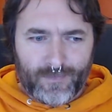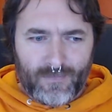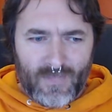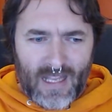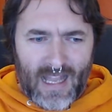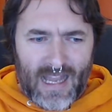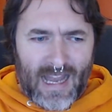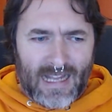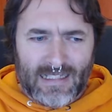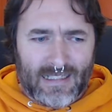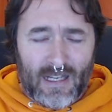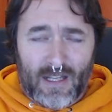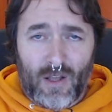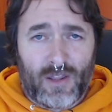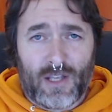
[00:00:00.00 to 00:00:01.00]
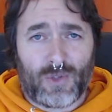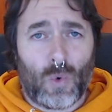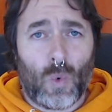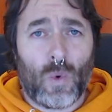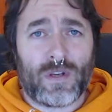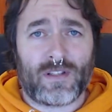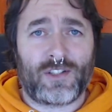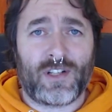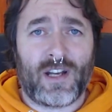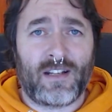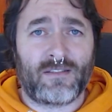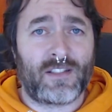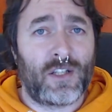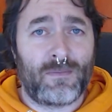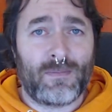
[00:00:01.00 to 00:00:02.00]
And there's always a chance
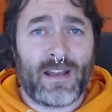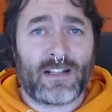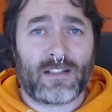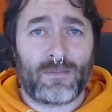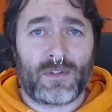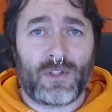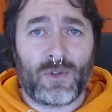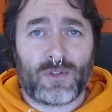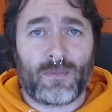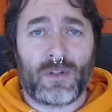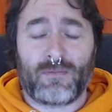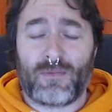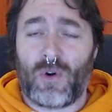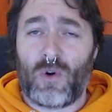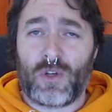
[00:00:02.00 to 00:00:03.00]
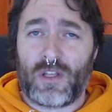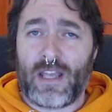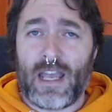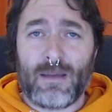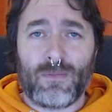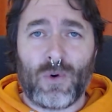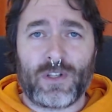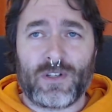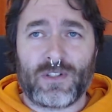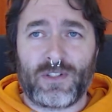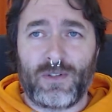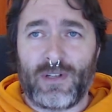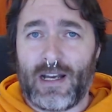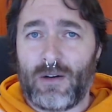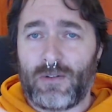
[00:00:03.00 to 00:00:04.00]
that you do something wrong, the game audio is too
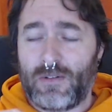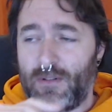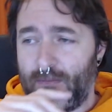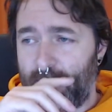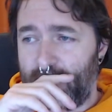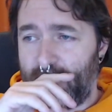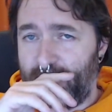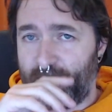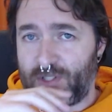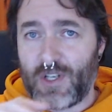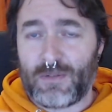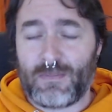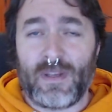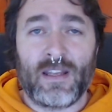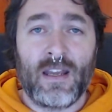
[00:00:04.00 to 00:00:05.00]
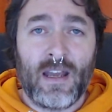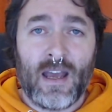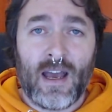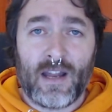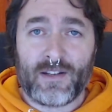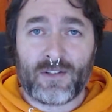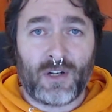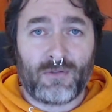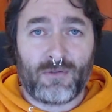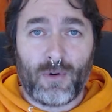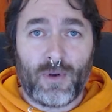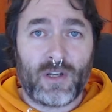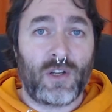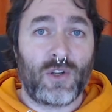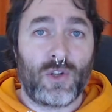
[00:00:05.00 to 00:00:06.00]
loud, excuse me, and it's going to
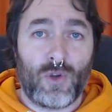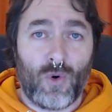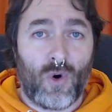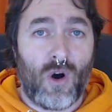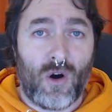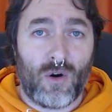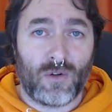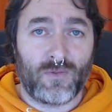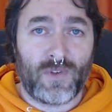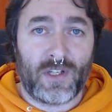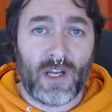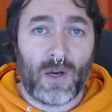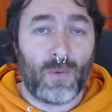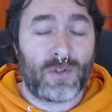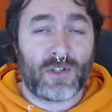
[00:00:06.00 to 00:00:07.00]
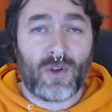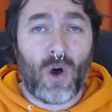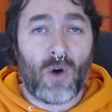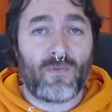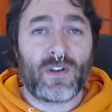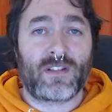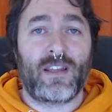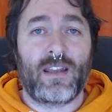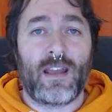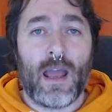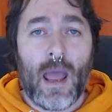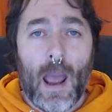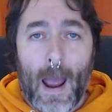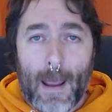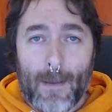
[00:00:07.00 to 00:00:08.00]
ruin your whole video, which is obviously
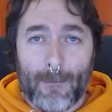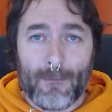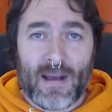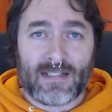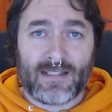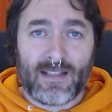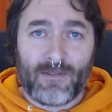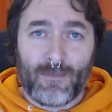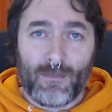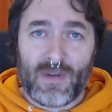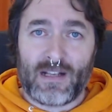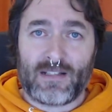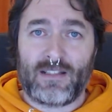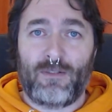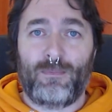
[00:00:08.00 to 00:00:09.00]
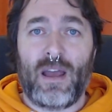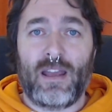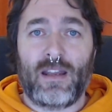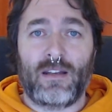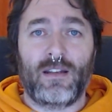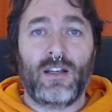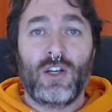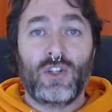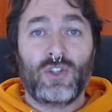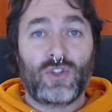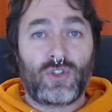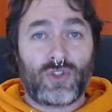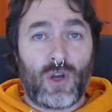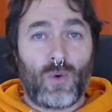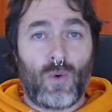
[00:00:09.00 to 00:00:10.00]
a massive, massive pain.
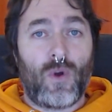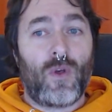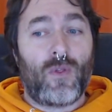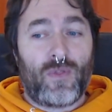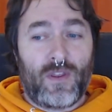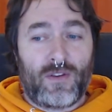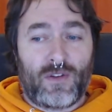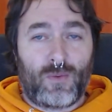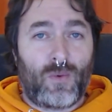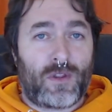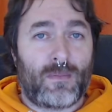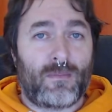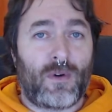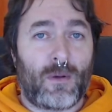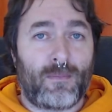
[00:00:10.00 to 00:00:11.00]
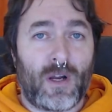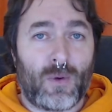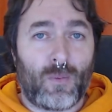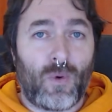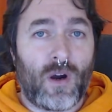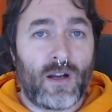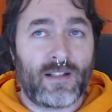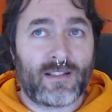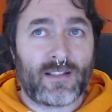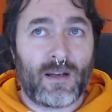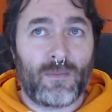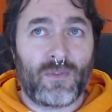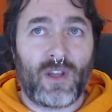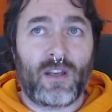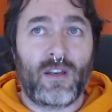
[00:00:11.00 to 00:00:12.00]
So this is where the ModMic Wireless
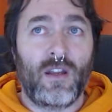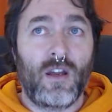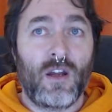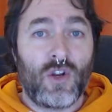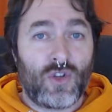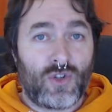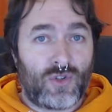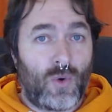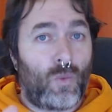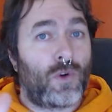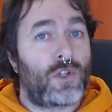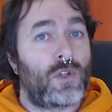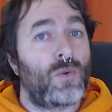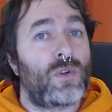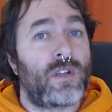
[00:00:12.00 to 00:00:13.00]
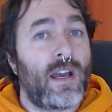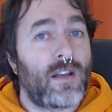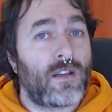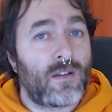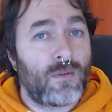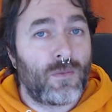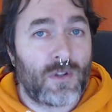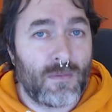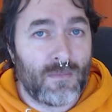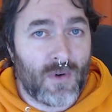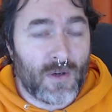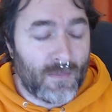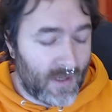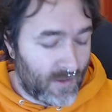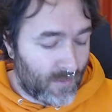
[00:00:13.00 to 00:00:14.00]
comes in. So what do you get with the
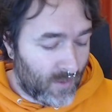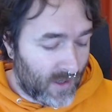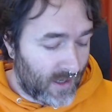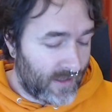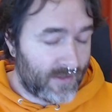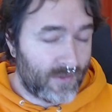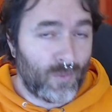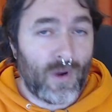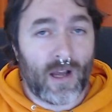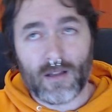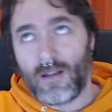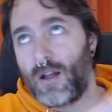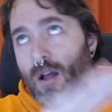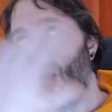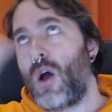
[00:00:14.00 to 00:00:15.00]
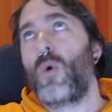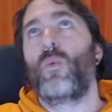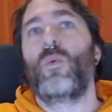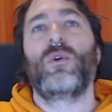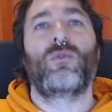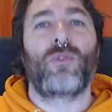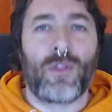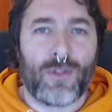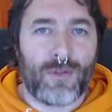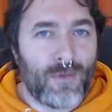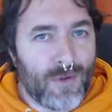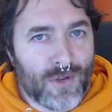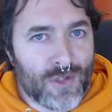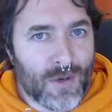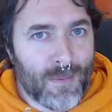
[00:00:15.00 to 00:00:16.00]
ModMic Wireless? Well, we'll run through
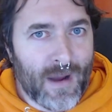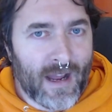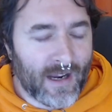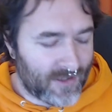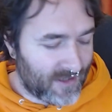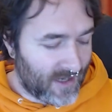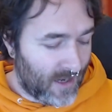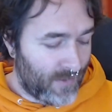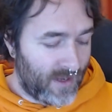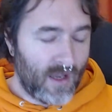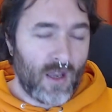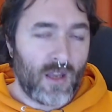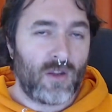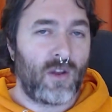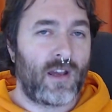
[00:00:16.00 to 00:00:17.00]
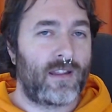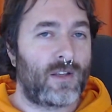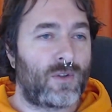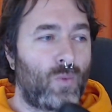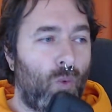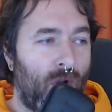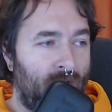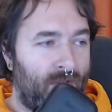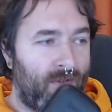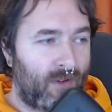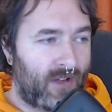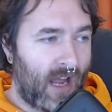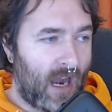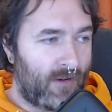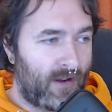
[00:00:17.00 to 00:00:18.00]
the shebang, shall we? You get this wonderful
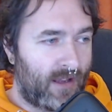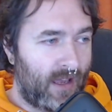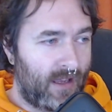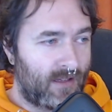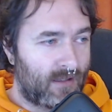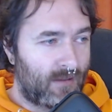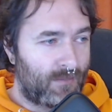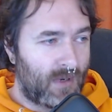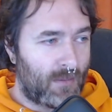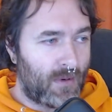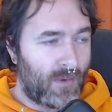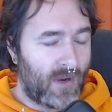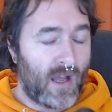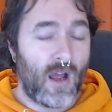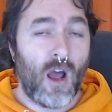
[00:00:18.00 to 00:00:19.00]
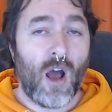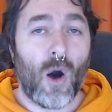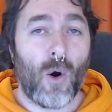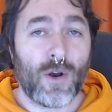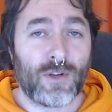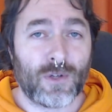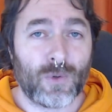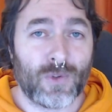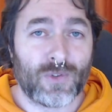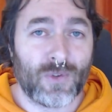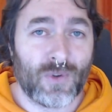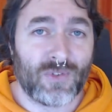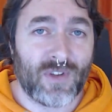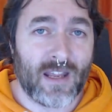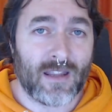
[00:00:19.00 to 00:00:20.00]
carry case, blah, blah, blah. Oh, I should also
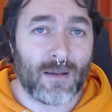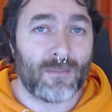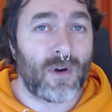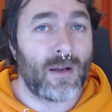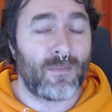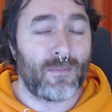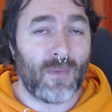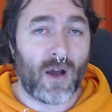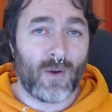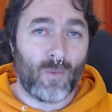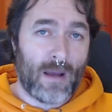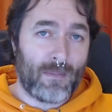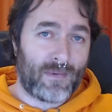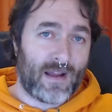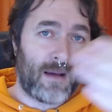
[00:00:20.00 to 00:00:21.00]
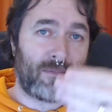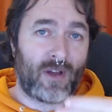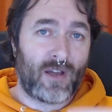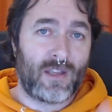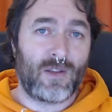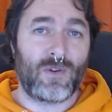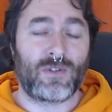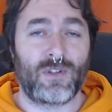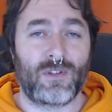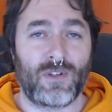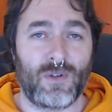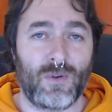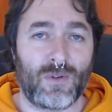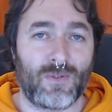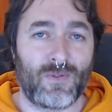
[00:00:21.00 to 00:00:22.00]
say that my webcam that I use to
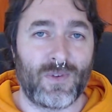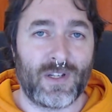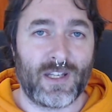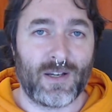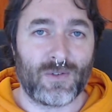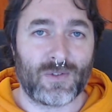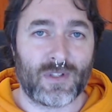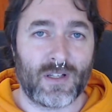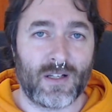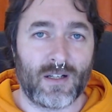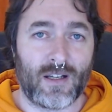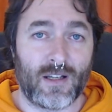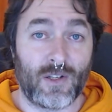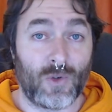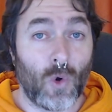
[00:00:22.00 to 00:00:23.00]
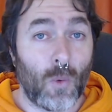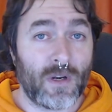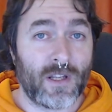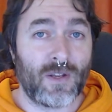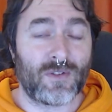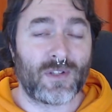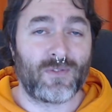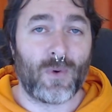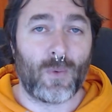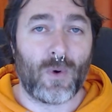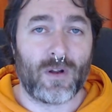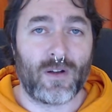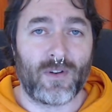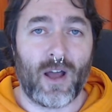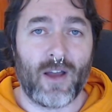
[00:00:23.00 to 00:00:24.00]
do the videos, I normally use it for
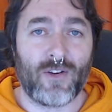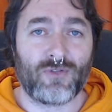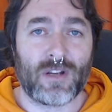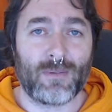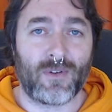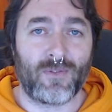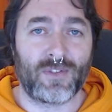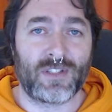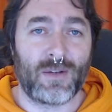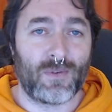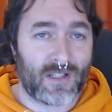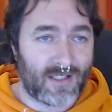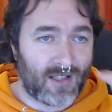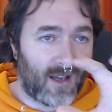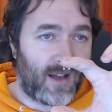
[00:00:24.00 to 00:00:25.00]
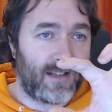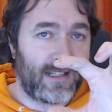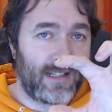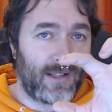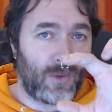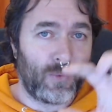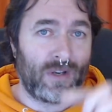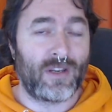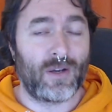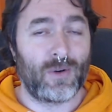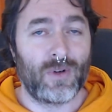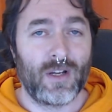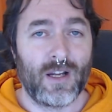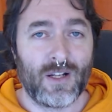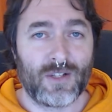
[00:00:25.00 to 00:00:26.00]
a live stream, obviously, with a tiny little window,
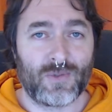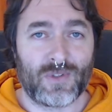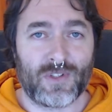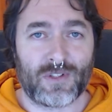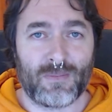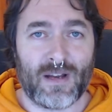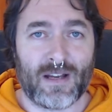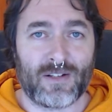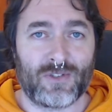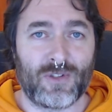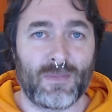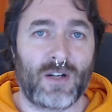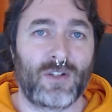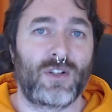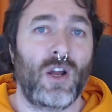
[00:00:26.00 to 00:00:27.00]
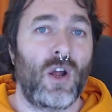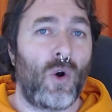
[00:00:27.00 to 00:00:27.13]
so it doesn't matter too much.